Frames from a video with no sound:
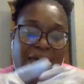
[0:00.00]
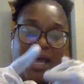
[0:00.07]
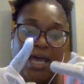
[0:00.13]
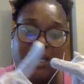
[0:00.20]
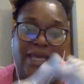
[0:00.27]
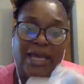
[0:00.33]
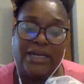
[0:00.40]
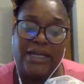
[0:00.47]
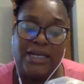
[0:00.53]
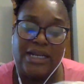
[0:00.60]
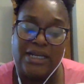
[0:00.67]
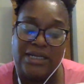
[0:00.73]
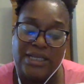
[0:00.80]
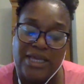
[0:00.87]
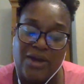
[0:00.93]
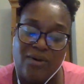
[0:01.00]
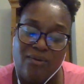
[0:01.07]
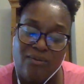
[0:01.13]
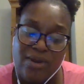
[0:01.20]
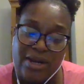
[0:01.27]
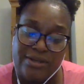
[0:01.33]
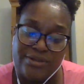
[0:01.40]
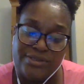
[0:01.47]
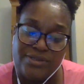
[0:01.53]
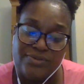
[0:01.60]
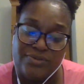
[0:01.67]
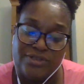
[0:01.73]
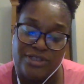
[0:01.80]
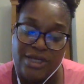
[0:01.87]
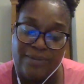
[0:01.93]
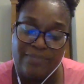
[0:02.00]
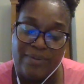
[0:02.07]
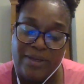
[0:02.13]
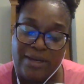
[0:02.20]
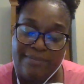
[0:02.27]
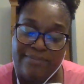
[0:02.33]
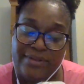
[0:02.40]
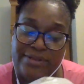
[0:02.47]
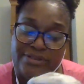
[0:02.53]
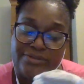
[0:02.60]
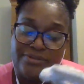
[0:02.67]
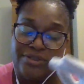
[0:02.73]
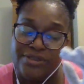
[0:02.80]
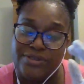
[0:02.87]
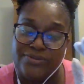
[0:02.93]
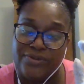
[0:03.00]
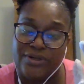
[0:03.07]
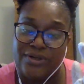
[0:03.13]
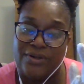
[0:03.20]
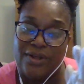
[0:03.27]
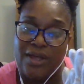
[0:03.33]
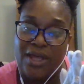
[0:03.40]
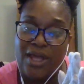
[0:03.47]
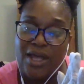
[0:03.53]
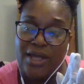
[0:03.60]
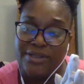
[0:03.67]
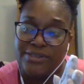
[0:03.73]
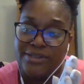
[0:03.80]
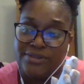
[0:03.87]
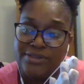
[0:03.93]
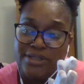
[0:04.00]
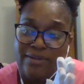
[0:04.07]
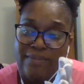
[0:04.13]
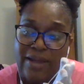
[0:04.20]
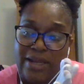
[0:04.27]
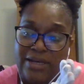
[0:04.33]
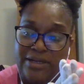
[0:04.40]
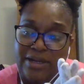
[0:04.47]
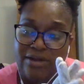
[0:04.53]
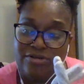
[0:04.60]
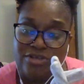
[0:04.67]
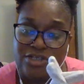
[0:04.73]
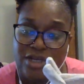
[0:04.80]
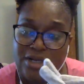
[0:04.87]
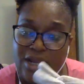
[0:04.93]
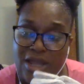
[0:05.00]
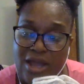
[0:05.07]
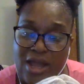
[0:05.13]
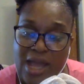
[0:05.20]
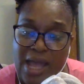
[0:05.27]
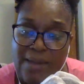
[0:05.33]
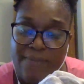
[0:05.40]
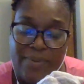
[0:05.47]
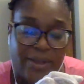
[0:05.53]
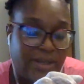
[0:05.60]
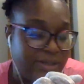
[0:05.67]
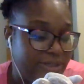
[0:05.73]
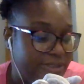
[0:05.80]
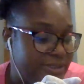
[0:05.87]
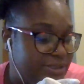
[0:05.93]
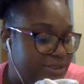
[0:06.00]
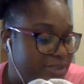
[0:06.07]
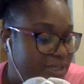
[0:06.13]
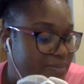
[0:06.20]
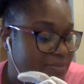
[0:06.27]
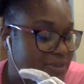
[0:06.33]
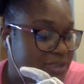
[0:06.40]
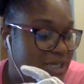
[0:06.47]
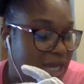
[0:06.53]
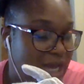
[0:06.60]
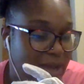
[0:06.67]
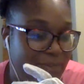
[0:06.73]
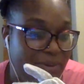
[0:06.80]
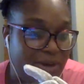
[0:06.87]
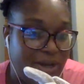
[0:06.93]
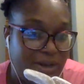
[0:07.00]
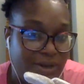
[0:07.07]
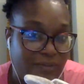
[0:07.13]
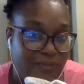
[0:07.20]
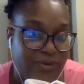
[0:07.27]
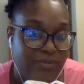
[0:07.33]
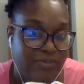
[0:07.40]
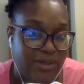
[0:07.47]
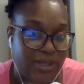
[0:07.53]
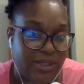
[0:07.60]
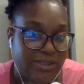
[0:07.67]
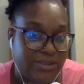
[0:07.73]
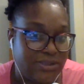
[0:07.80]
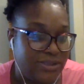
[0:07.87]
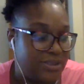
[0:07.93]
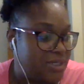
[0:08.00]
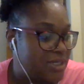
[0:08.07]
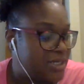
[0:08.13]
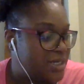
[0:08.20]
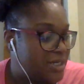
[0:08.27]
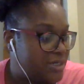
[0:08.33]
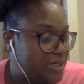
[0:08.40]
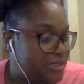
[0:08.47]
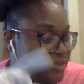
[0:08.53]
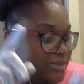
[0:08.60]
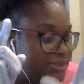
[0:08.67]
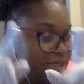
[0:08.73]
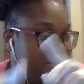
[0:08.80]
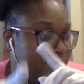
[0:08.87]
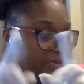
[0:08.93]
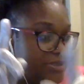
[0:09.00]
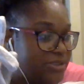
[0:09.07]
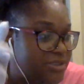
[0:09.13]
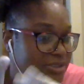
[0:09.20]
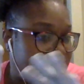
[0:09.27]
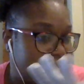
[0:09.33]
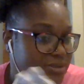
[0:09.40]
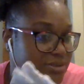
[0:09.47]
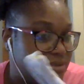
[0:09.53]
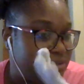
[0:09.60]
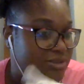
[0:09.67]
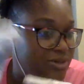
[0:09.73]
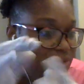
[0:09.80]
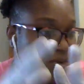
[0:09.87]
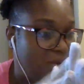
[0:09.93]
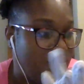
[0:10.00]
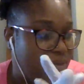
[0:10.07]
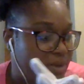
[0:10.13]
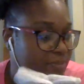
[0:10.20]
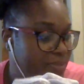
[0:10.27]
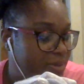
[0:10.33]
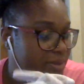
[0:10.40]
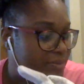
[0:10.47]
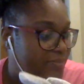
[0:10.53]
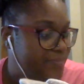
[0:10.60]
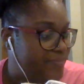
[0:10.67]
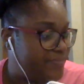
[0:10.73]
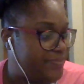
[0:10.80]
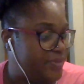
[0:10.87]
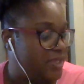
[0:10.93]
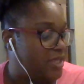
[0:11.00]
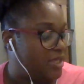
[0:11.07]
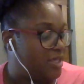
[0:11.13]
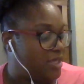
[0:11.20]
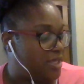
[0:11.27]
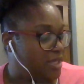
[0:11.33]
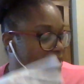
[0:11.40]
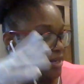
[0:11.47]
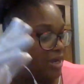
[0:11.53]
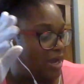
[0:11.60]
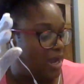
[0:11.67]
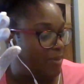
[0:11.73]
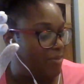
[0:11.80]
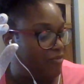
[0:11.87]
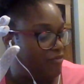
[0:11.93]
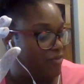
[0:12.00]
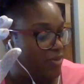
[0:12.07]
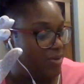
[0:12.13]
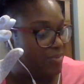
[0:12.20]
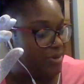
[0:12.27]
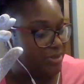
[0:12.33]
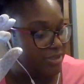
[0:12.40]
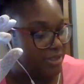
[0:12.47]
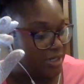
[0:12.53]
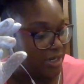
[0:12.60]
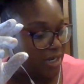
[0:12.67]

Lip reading: I got that in Leo reading too, jumping and mental disorder. So somebody, they're hopping. It's demons hopping all over the place. This demon's just going rampant. They're hopping from one person to the